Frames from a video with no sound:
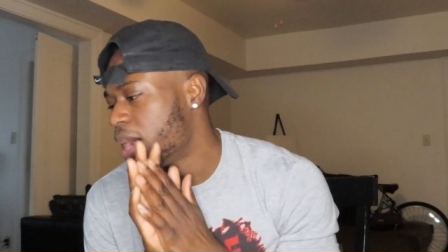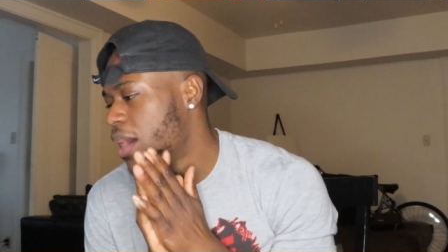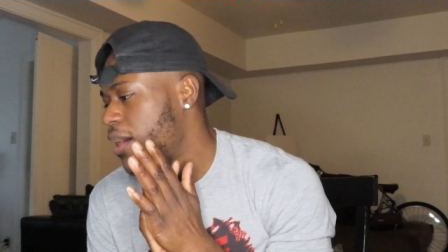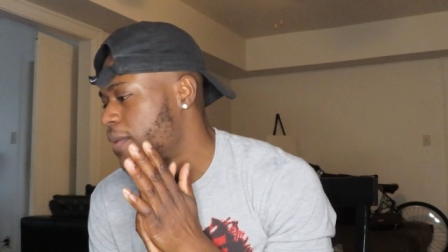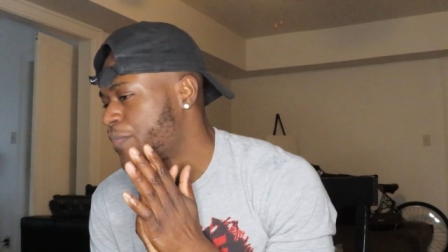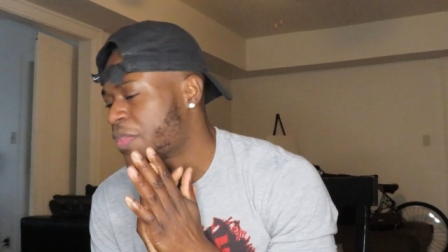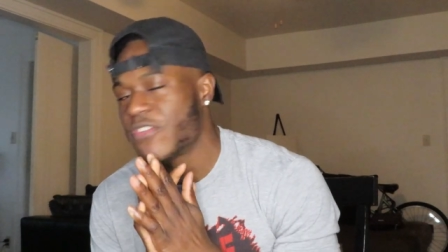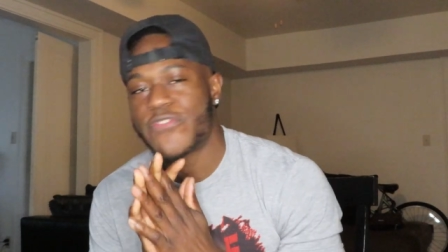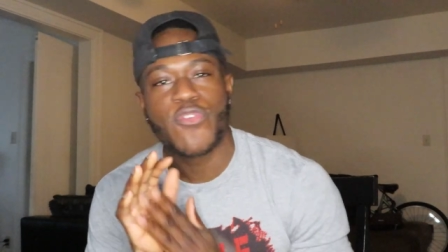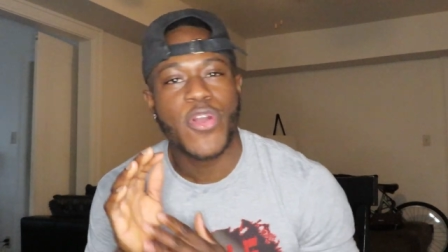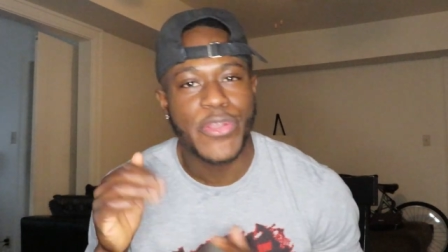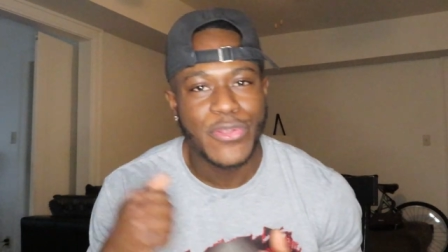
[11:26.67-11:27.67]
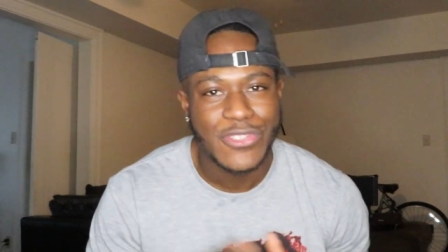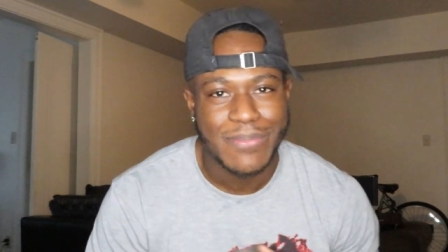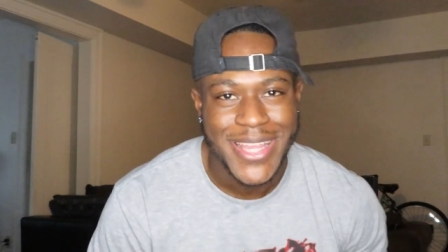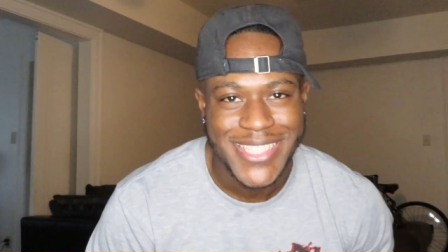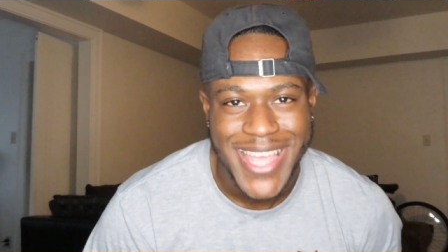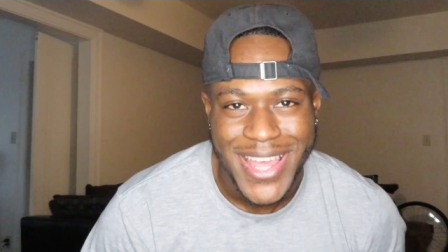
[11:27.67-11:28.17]
Um, if you are new to
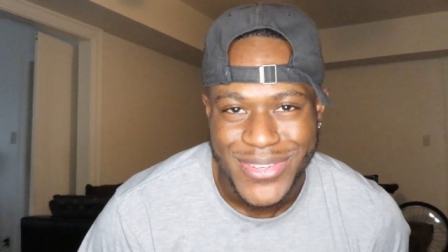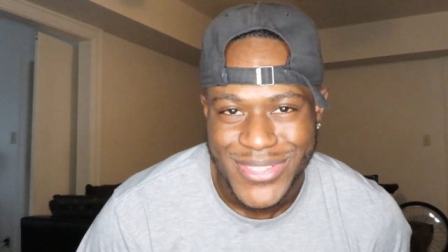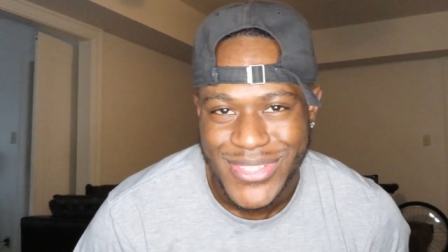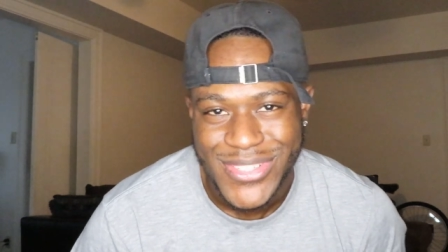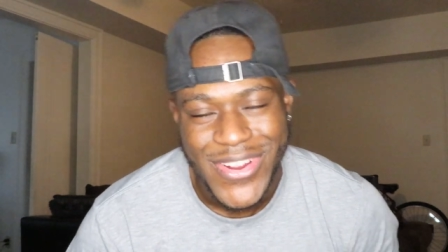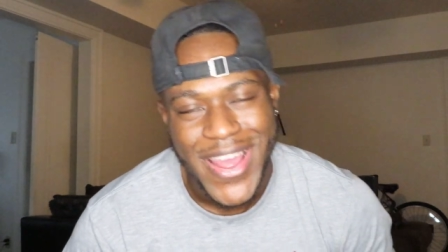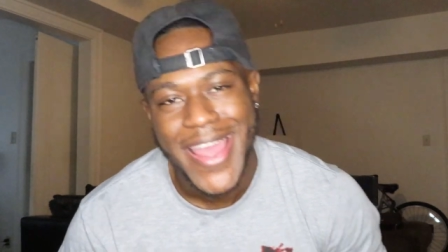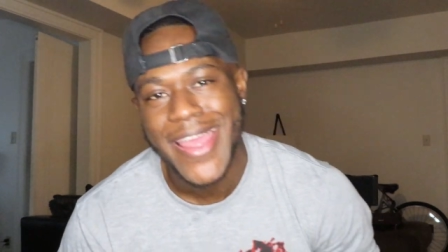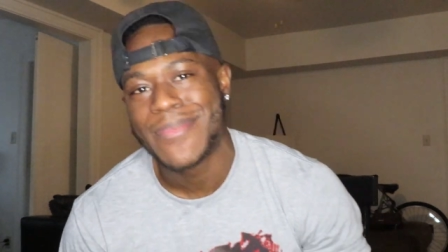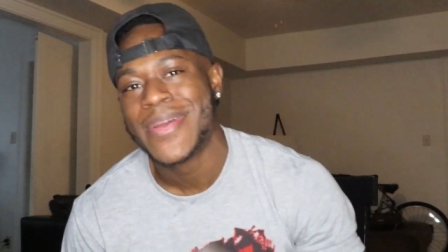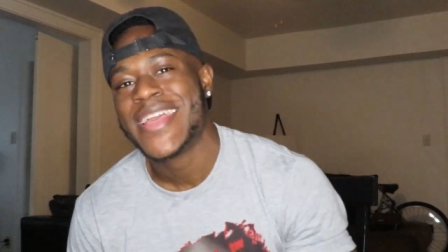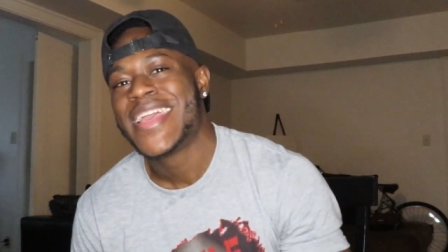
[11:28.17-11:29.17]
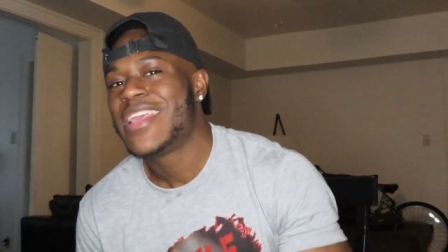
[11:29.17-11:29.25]
my channel, subscribe.